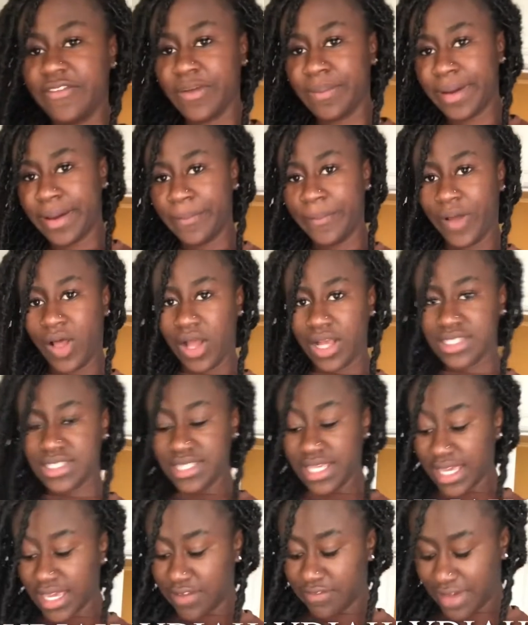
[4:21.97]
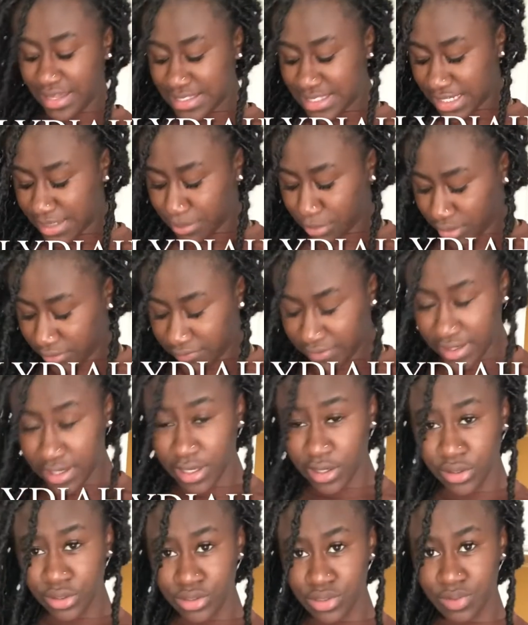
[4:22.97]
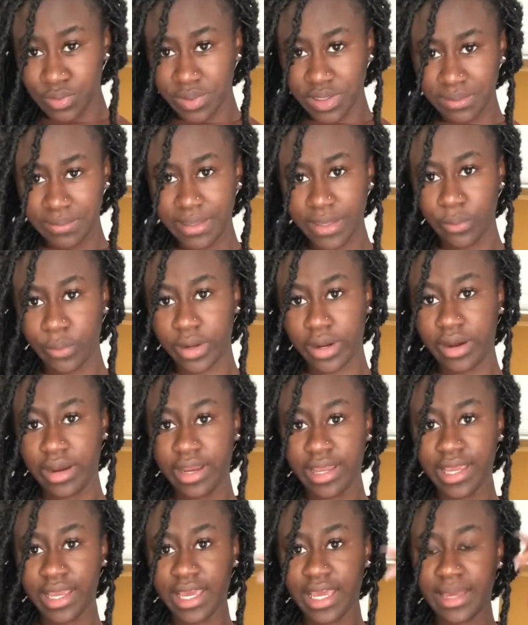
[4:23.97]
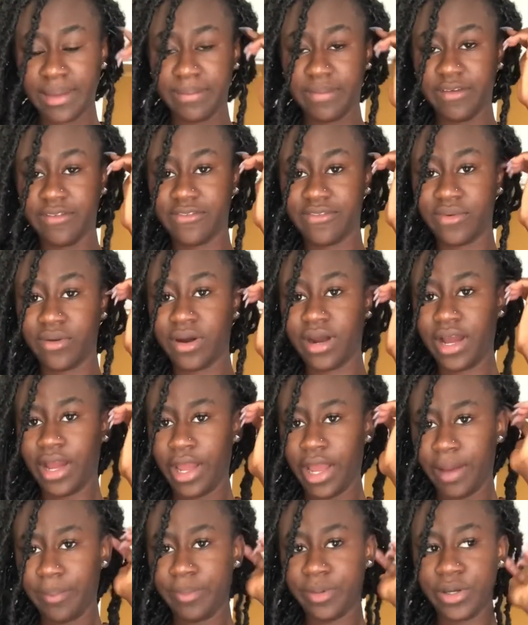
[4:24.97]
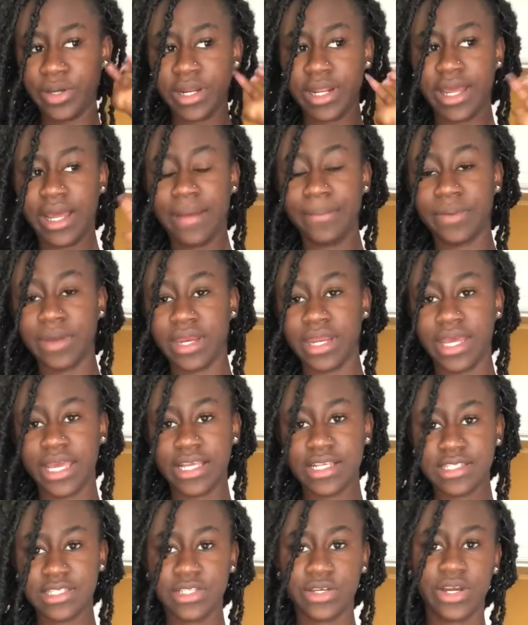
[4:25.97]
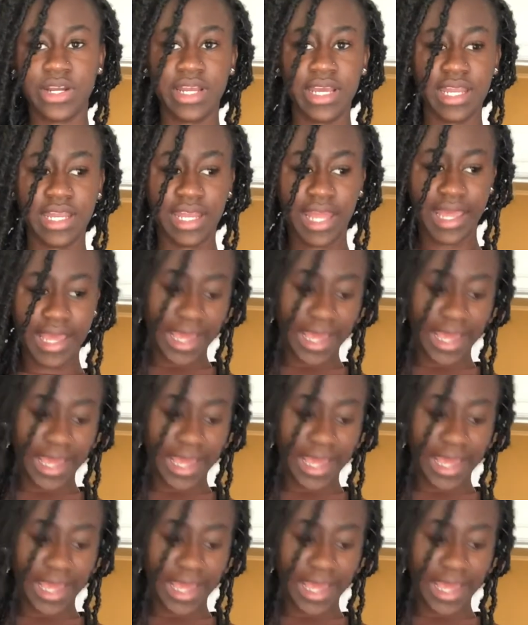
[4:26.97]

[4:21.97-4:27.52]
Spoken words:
for my unboxing. If I take more videos with me wearing it before I upload it, I'm gonna insert it in like